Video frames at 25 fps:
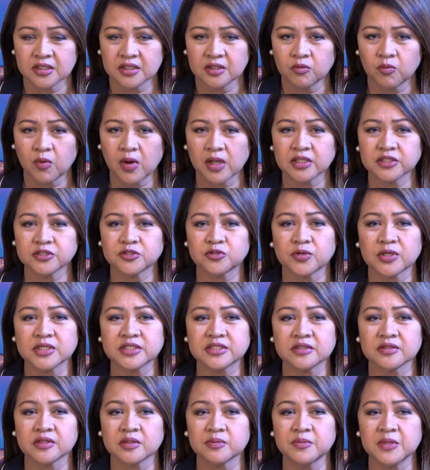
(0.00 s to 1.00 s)
While
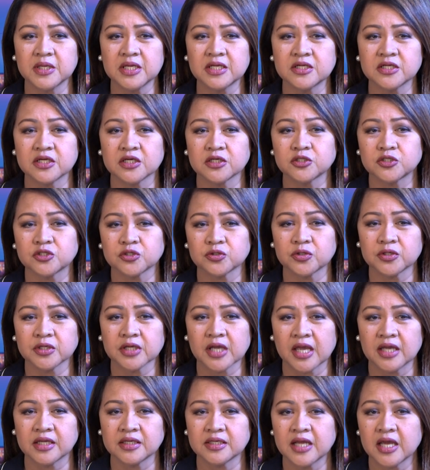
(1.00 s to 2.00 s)
addressing the media during
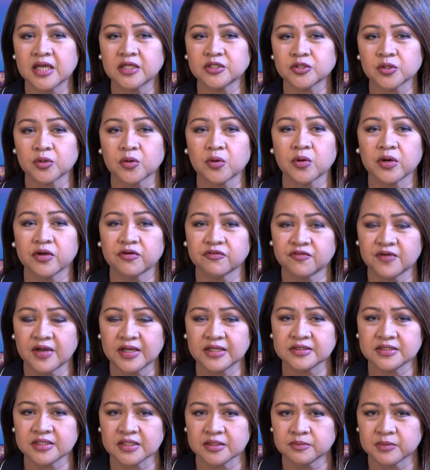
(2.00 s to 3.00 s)
a NATO
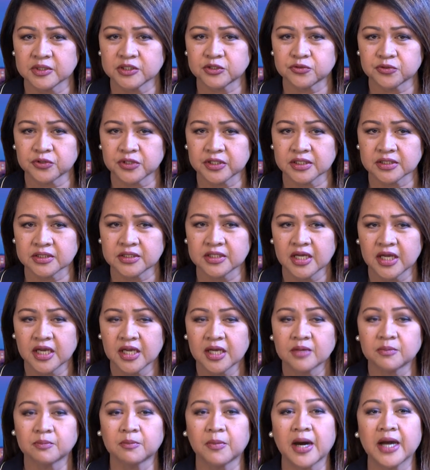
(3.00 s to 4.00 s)
event in Madrid,
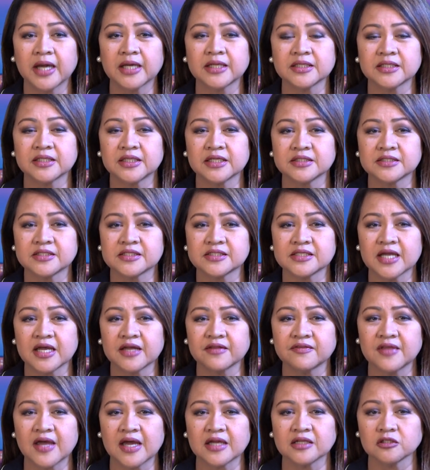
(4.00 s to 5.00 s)
Biden had
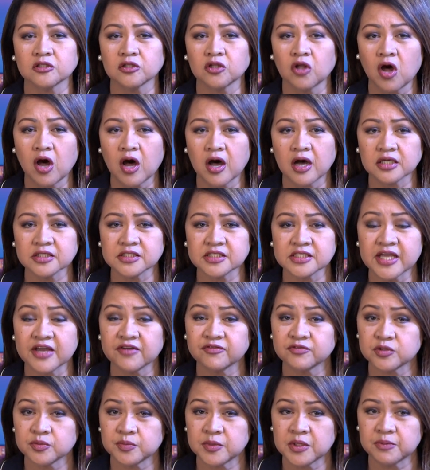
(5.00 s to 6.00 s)
said that laws
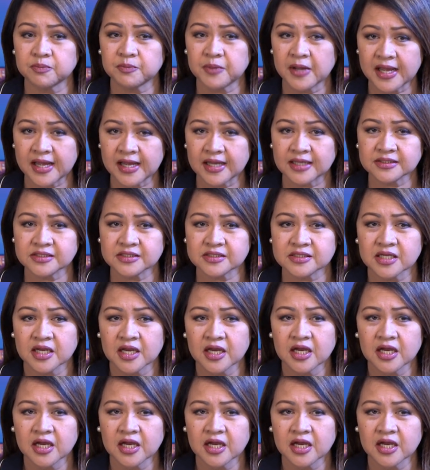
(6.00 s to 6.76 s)
have to be passed